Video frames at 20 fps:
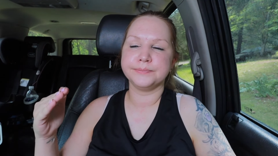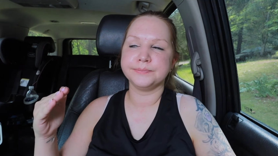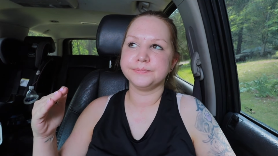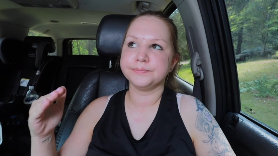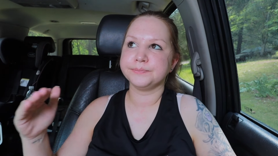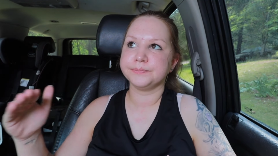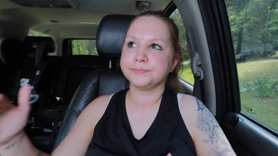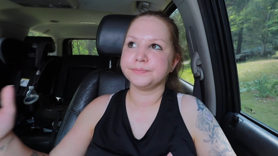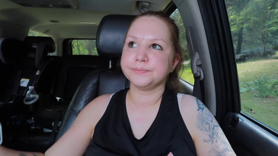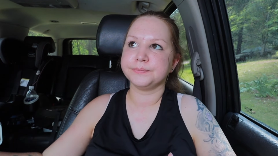
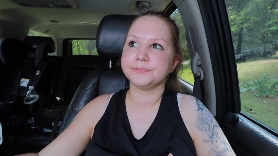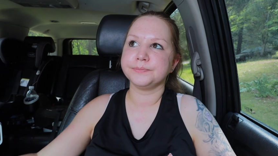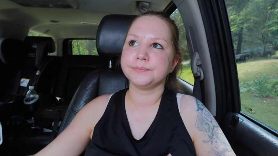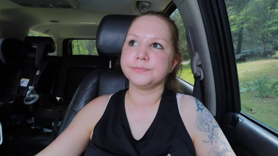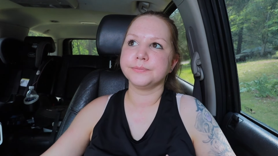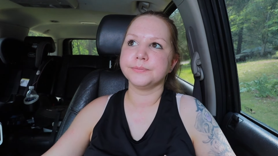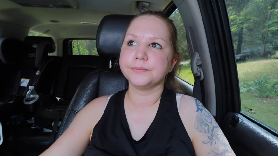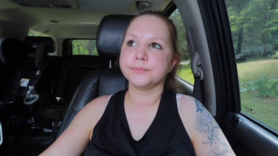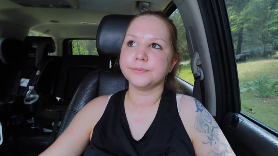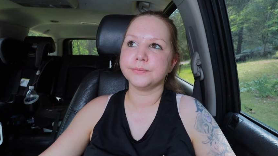
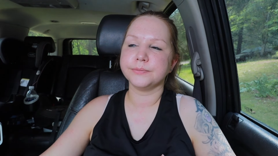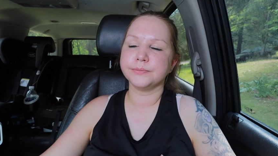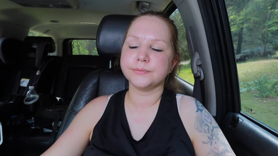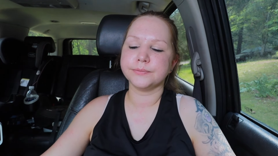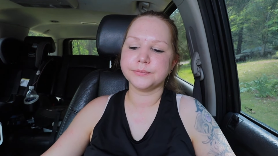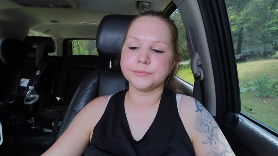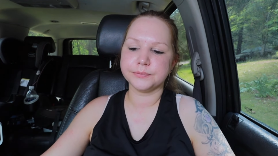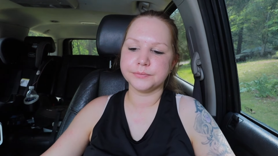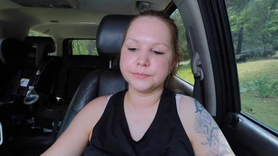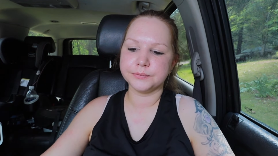
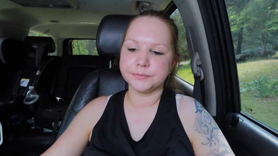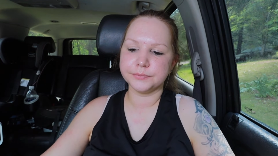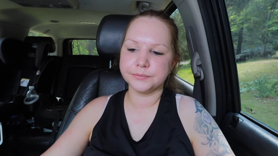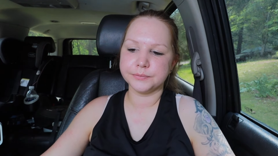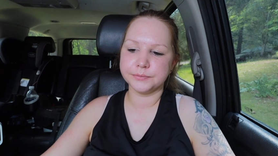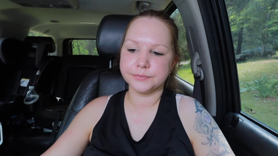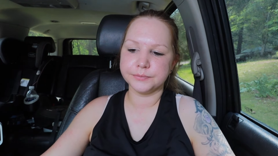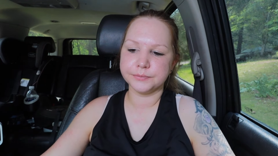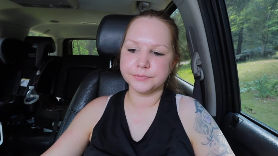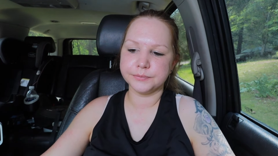
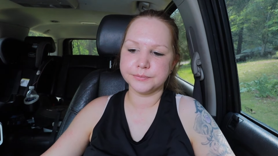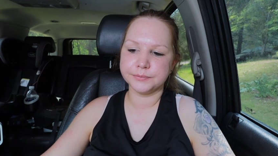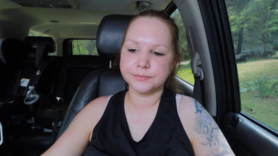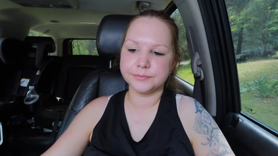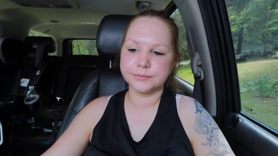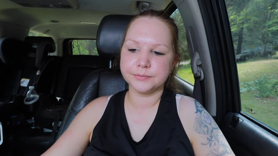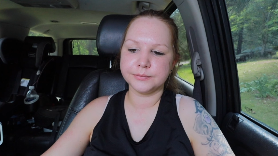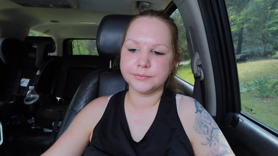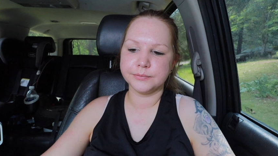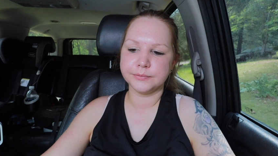
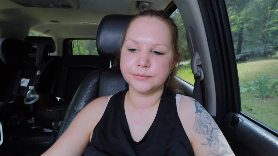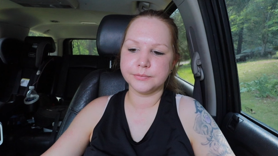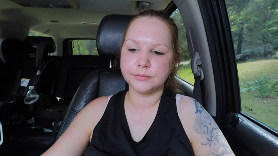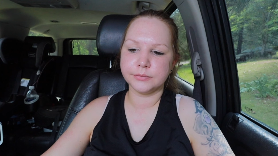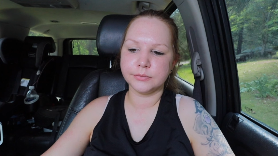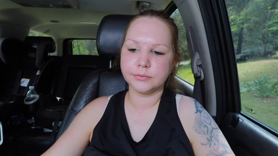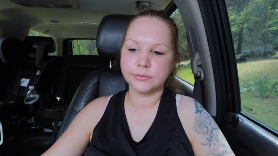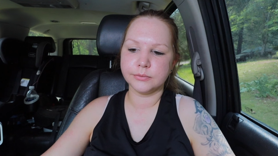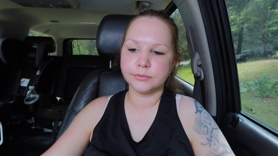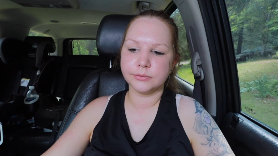
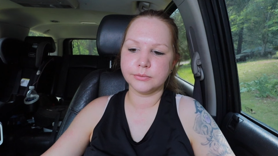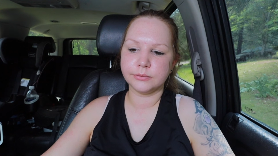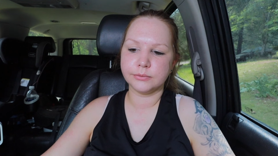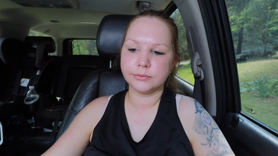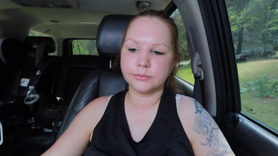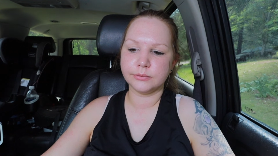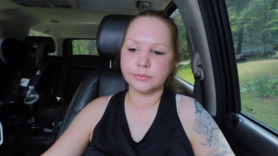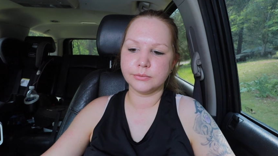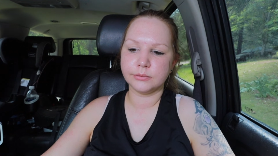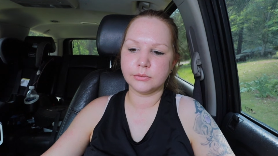
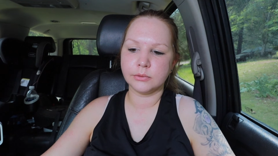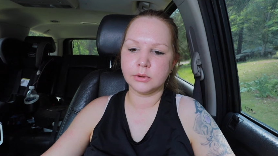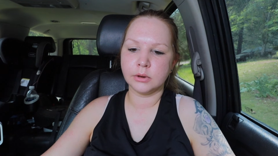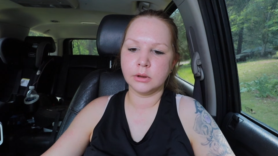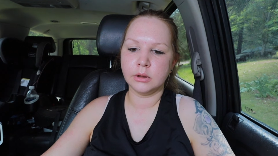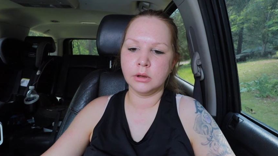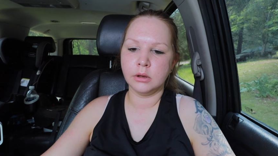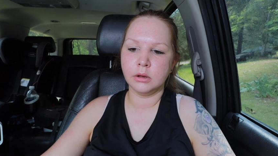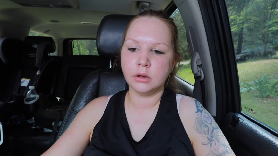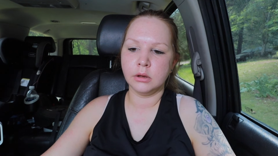
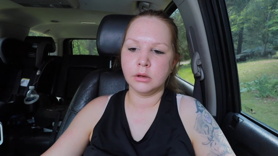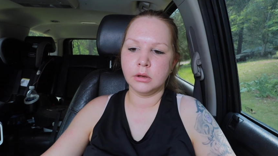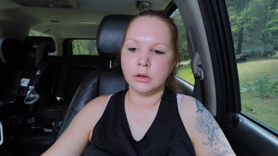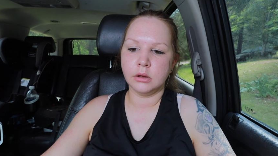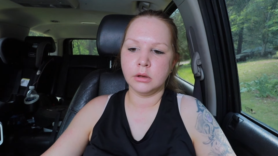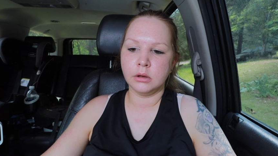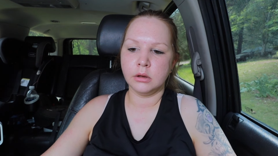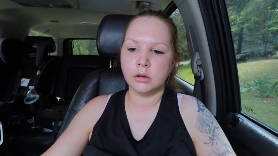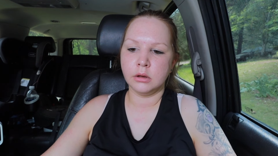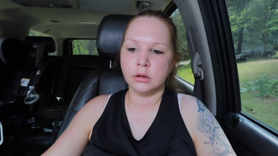
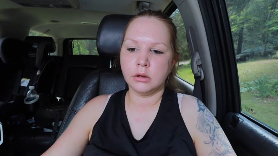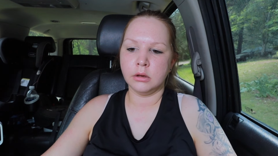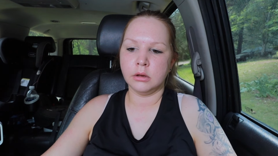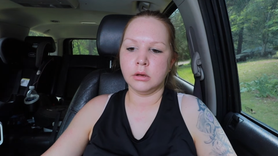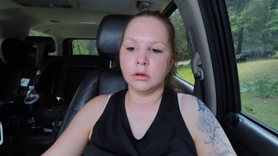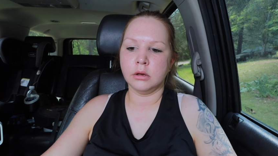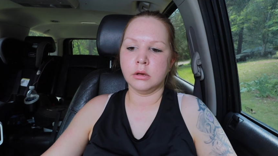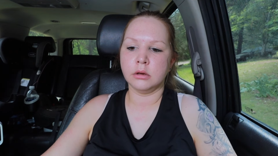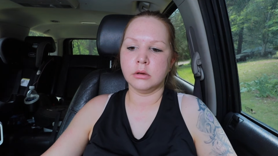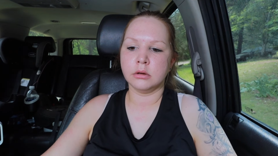
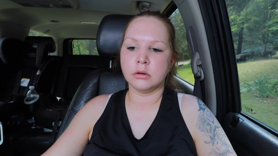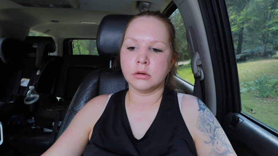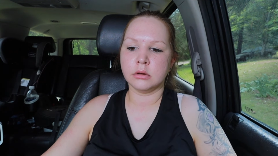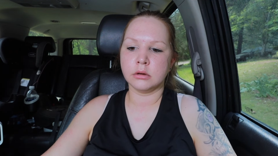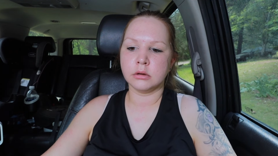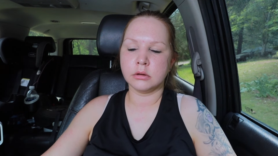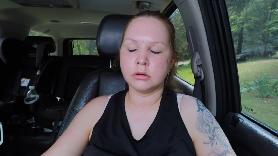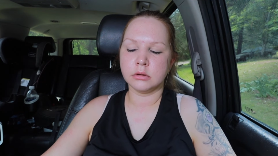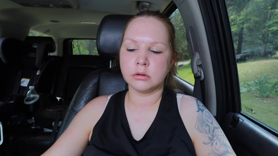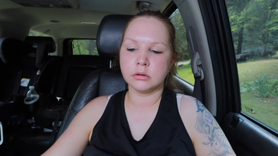
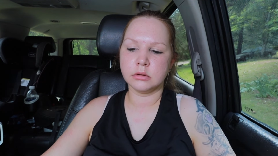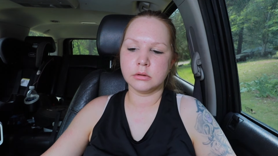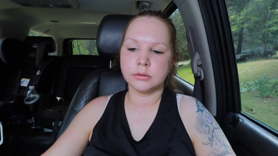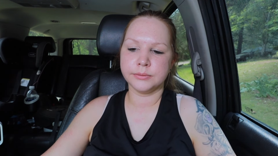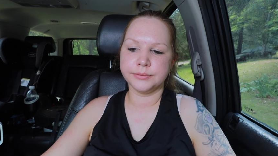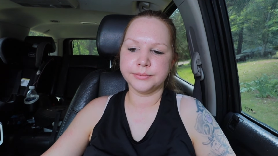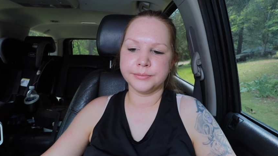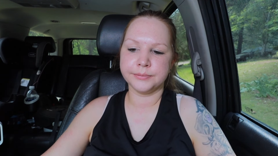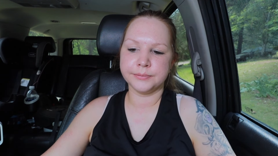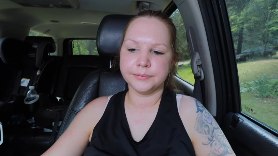
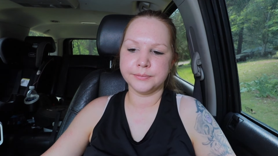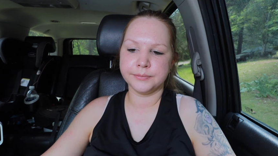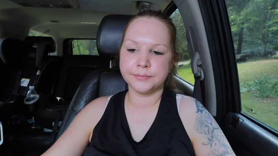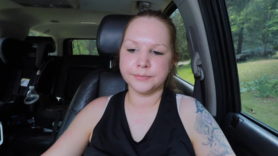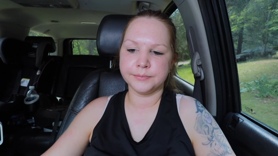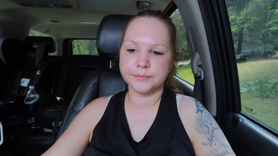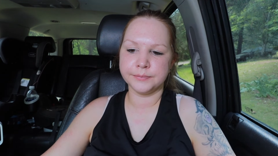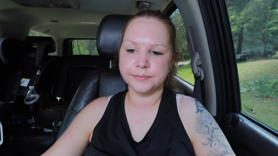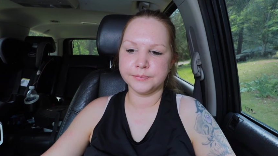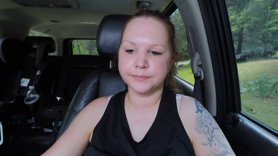
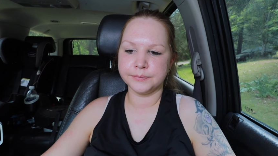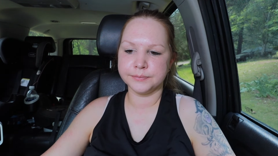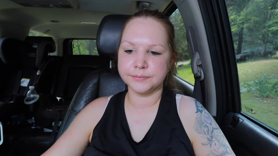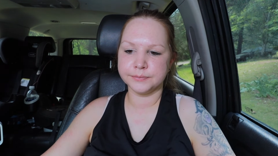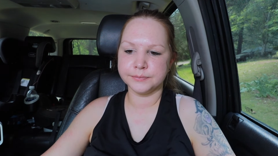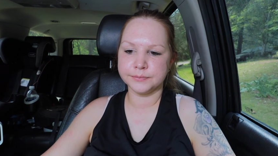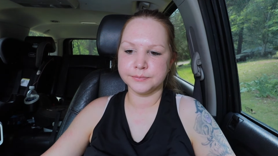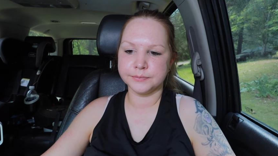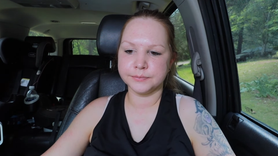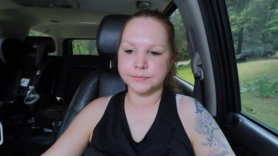
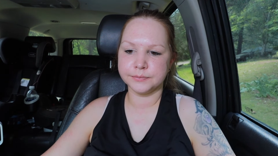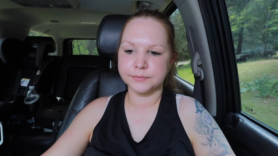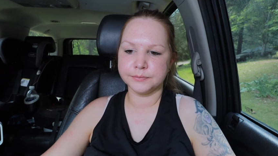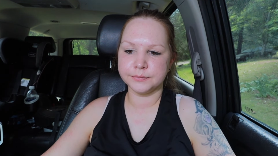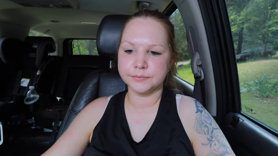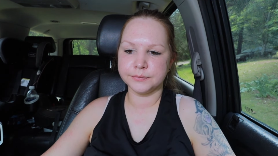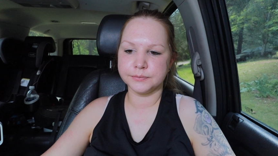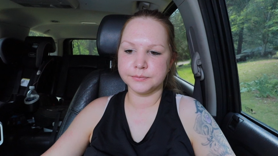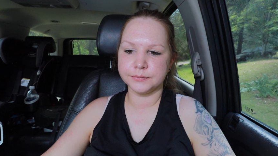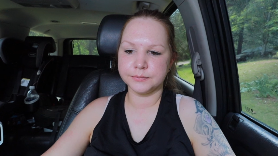
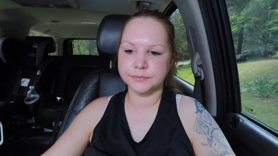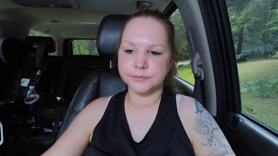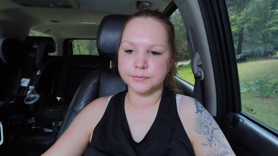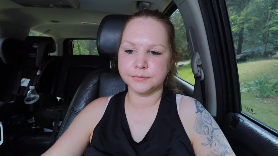(silence)